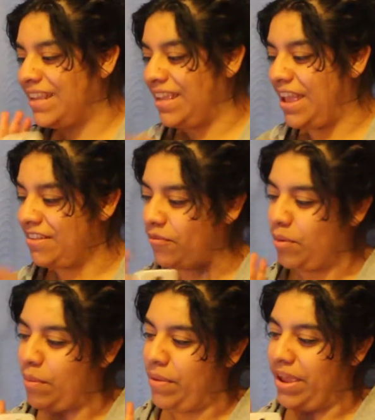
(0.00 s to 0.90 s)
Yes, I
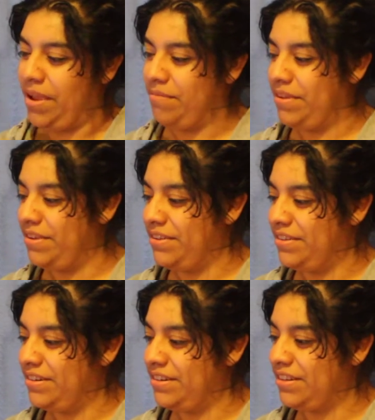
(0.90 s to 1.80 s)
remember him.
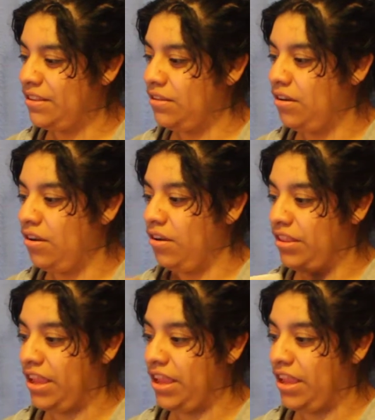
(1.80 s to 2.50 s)
Oh,